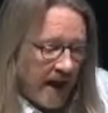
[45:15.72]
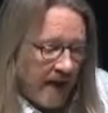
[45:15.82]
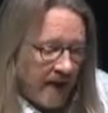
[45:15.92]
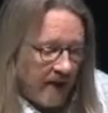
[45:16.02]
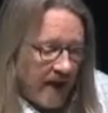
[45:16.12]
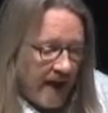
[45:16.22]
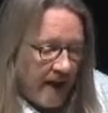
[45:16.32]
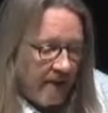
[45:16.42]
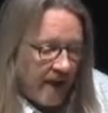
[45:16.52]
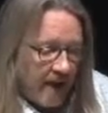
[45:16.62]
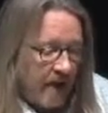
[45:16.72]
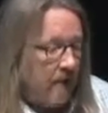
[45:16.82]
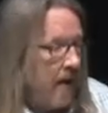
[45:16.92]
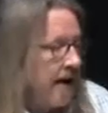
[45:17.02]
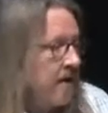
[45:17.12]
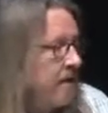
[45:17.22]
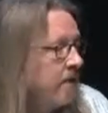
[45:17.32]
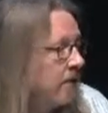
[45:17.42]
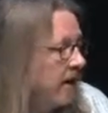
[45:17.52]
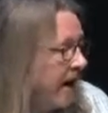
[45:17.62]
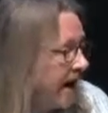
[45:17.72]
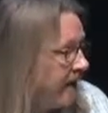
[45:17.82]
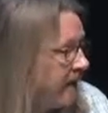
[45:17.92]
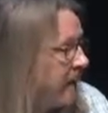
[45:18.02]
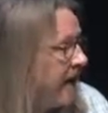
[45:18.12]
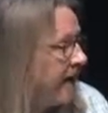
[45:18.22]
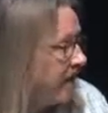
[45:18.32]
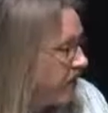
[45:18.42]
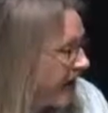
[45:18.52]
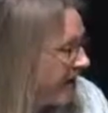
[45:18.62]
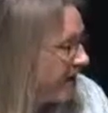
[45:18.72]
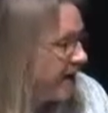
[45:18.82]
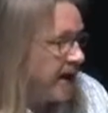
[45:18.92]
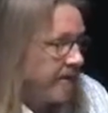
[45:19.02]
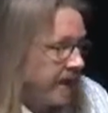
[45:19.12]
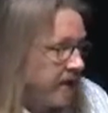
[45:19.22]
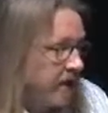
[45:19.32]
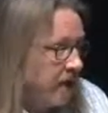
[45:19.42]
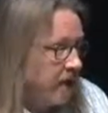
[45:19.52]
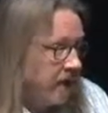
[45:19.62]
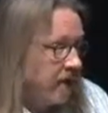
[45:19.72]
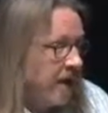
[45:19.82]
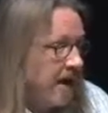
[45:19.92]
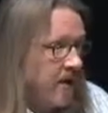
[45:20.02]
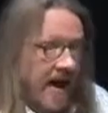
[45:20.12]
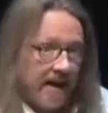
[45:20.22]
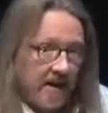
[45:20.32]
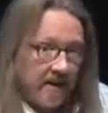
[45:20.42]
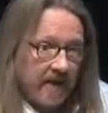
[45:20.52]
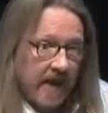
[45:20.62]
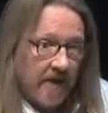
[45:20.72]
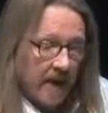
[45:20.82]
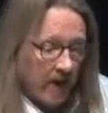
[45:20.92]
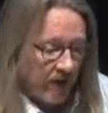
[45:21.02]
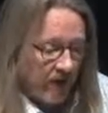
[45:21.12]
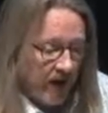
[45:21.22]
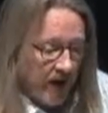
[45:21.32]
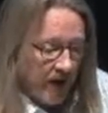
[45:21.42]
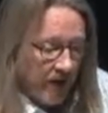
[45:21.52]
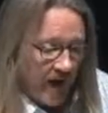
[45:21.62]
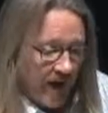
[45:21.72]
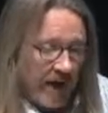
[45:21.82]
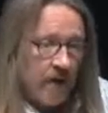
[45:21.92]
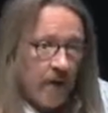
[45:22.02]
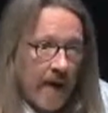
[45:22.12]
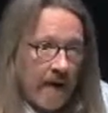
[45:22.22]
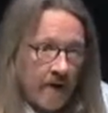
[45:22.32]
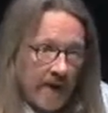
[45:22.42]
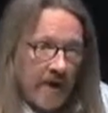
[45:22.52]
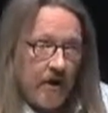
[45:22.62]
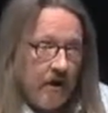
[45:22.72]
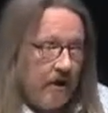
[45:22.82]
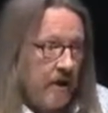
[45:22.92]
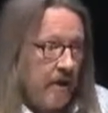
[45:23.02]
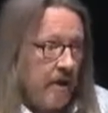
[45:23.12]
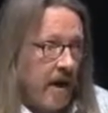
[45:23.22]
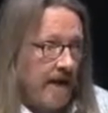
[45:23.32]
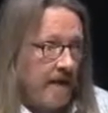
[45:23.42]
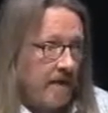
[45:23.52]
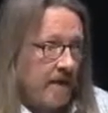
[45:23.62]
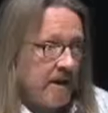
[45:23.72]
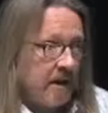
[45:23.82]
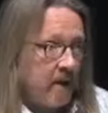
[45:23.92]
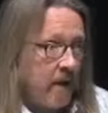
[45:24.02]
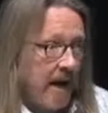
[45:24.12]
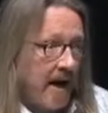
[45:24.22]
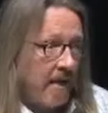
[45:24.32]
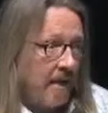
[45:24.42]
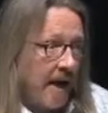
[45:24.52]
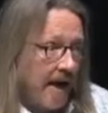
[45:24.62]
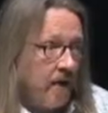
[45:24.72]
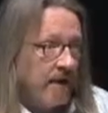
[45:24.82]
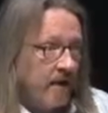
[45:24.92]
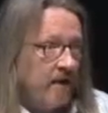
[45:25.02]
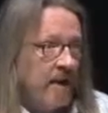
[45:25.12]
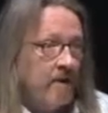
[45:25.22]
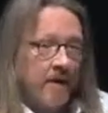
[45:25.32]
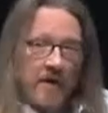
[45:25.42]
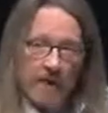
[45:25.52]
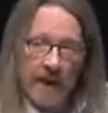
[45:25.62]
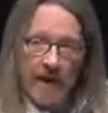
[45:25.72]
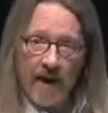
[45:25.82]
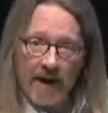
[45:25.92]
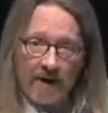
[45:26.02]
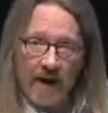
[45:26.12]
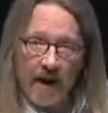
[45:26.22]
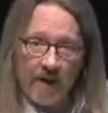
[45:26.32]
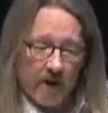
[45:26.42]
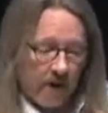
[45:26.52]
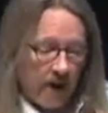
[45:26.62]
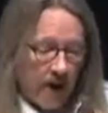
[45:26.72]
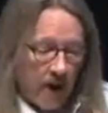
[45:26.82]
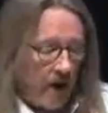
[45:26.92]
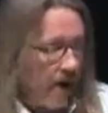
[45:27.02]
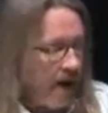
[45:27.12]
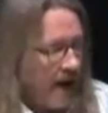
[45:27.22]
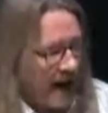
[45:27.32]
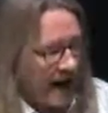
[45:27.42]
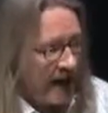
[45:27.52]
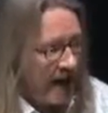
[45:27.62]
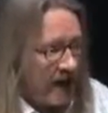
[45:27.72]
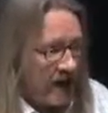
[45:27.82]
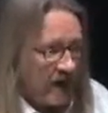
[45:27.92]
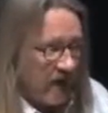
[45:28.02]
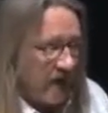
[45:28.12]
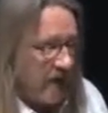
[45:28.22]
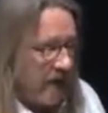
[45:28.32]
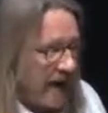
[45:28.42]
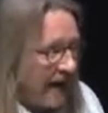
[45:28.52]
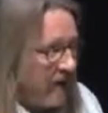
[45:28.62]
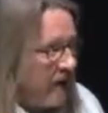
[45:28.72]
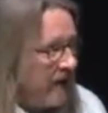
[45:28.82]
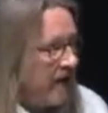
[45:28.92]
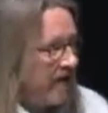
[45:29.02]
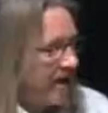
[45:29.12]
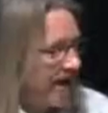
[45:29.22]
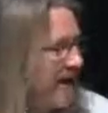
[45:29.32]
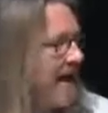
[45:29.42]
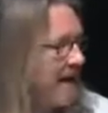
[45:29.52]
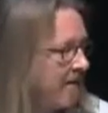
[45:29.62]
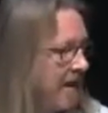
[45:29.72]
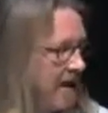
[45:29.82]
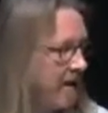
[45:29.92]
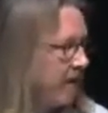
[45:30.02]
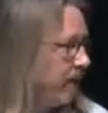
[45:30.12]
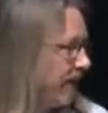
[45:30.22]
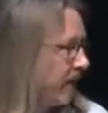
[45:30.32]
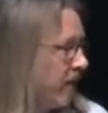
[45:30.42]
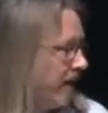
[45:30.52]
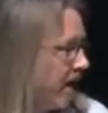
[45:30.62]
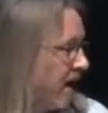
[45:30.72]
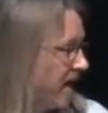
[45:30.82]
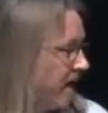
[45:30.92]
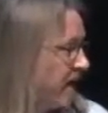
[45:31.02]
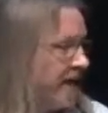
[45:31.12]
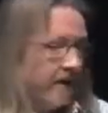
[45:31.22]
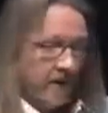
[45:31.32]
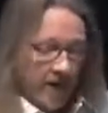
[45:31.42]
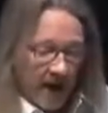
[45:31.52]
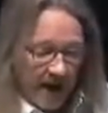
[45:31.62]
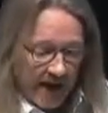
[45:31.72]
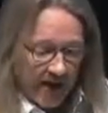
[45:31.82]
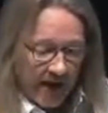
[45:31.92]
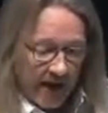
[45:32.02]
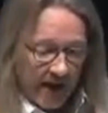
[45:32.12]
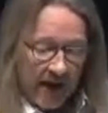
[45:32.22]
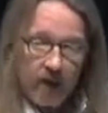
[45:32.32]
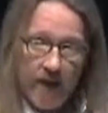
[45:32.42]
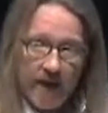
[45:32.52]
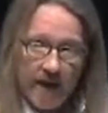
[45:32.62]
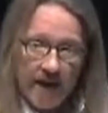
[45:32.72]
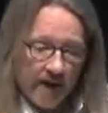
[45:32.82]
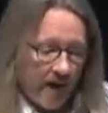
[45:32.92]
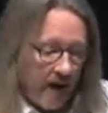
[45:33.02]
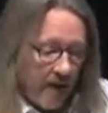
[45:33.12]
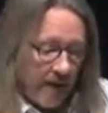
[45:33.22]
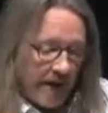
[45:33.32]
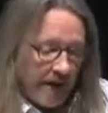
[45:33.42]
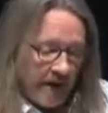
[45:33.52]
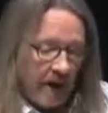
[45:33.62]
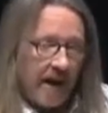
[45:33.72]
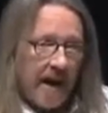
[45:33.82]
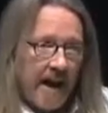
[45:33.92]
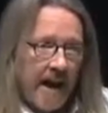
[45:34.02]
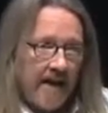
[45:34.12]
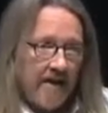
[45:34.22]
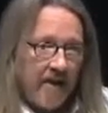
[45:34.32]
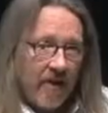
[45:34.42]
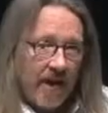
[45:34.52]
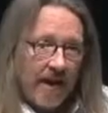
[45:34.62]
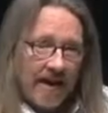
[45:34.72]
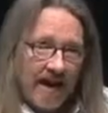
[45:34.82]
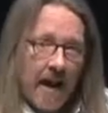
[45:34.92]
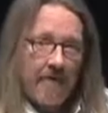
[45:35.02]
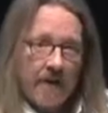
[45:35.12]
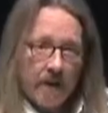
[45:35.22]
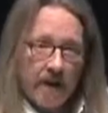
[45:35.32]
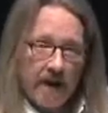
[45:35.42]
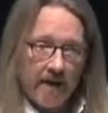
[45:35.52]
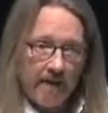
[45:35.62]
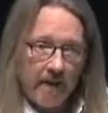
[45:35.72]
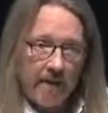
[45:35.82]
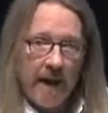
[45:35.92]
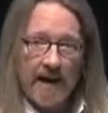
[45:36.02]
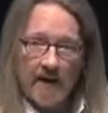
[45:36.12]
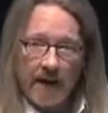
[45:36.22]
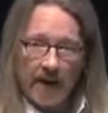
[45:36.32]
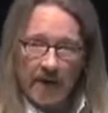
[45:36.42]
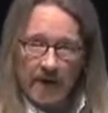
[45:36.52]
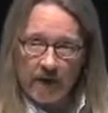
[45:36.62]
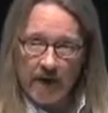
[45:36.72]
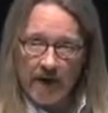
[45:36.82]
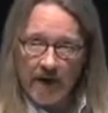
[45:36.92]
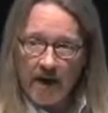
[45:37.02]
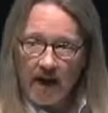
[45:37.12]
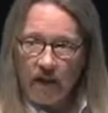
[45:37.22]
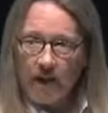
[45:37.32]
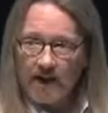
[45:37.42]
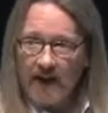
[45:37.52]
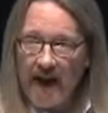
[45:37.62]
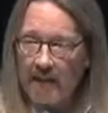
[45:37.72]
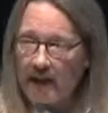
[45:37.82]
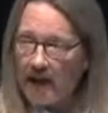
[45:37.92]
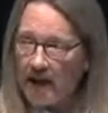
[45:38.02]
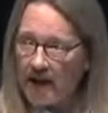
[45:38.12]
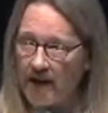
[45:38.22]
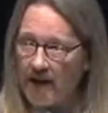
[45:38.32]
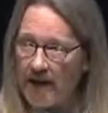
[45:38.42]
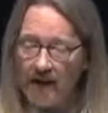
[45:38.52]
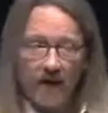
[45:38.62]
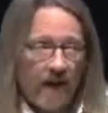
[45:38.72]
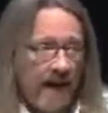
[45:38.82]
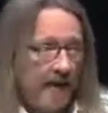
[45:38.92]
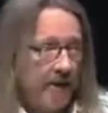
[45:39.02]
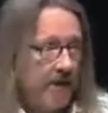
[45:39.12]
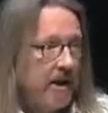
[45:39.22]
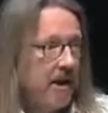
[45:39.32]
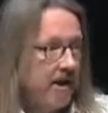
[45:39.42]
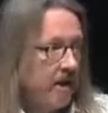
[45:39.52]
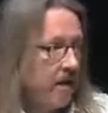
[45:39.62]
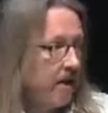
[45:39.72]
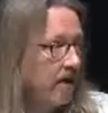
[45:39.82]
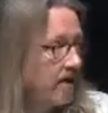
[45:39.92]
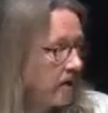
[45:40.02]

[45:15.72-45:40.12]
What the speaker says: and it's taken by using radionuclides and injecting them into you, so radioactive chemicals that interact with tissues in your body in a specific way. And you can see where those radioactive chemicals go. And it allows us to look not just at the anatomy of what's going on inside your body, like an X-ray does, but to look at the chemistry, the biochemistry of what's happening inside a particular